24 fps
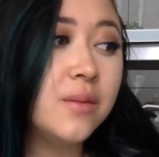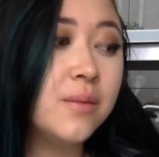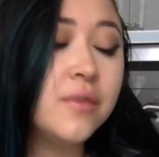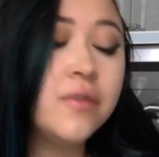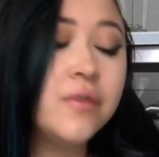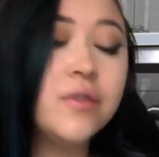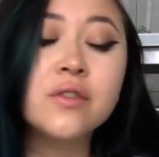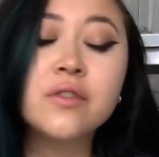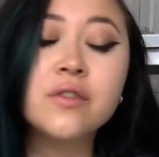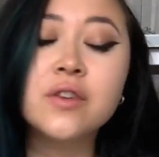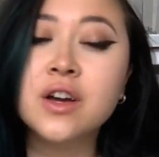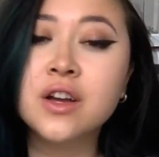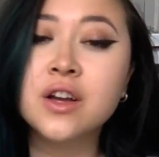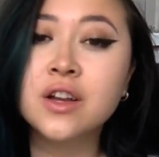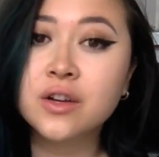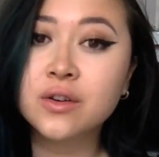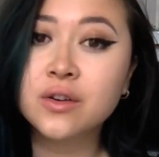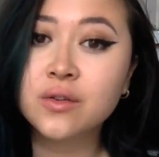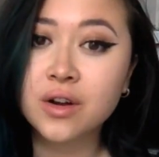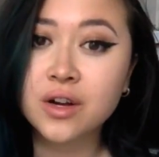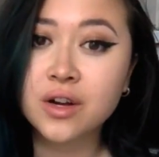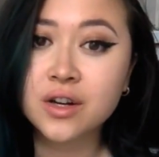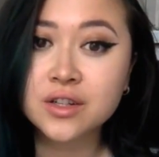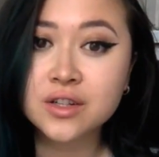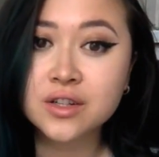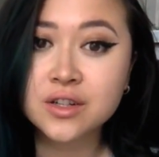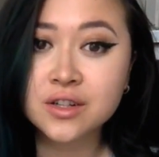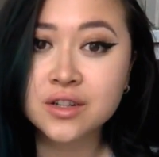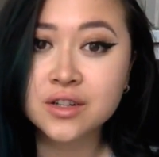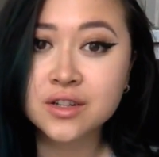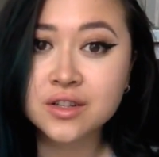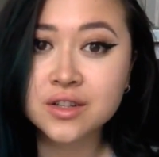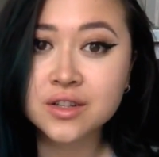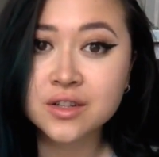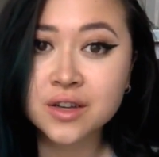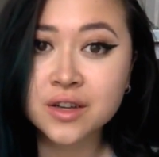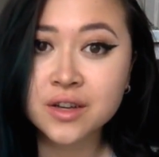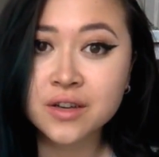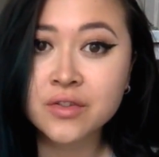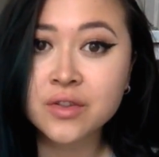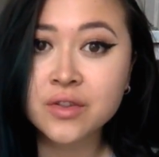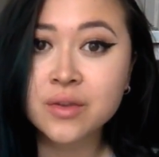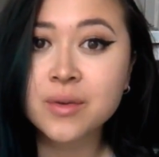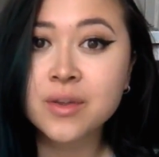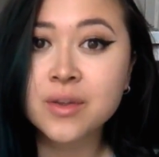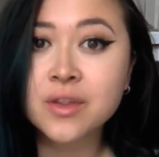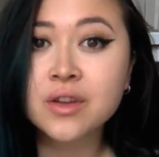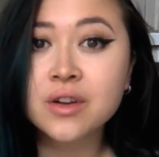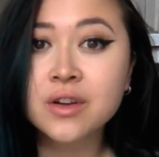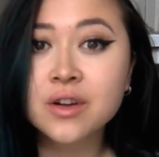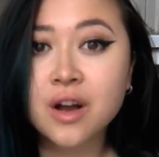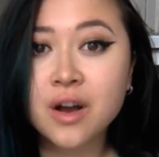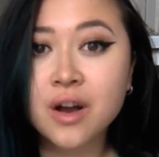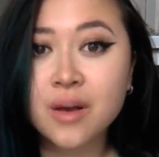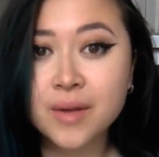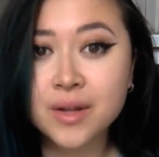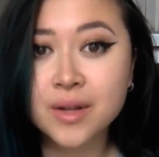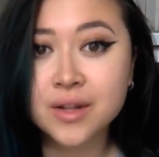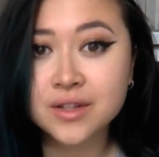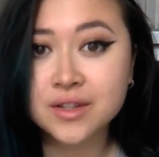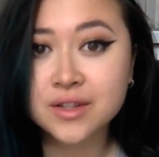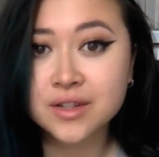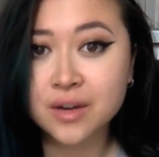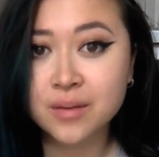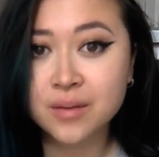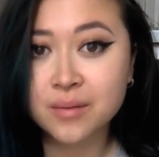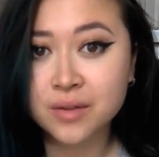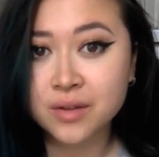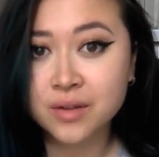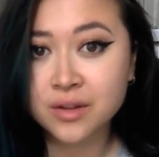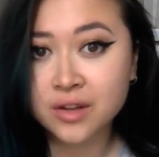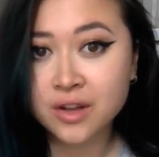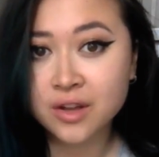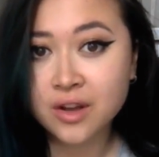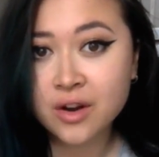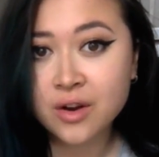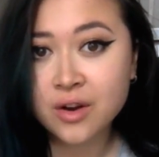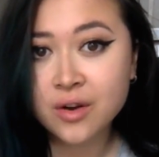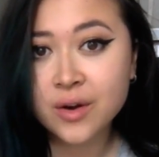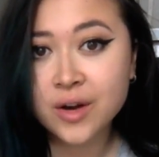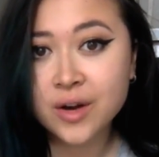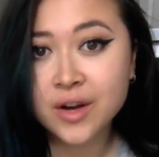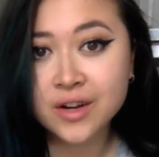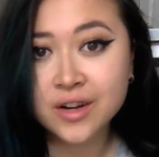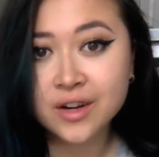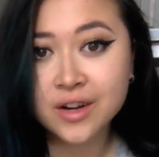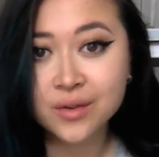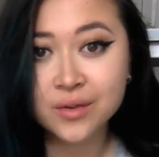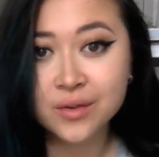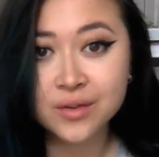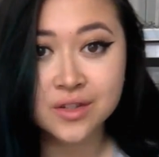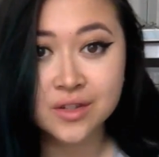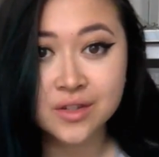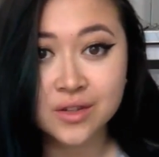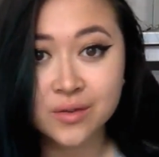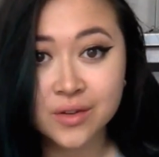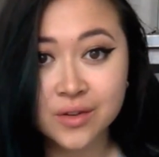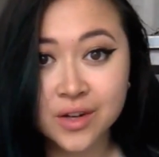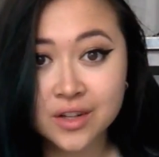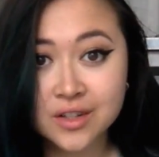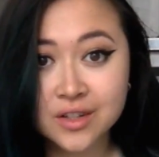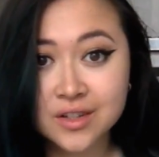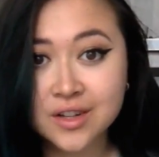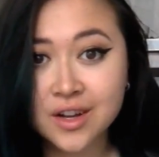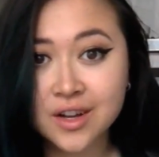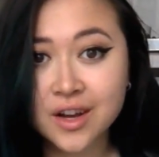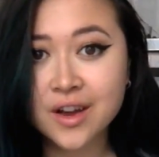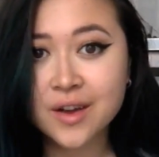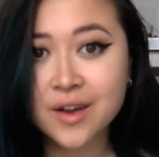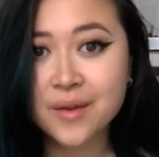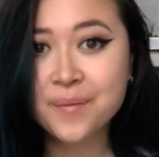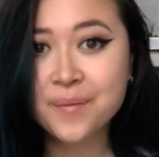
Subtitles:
If you have any questions, leave them in the comments down below, and I will see you next time.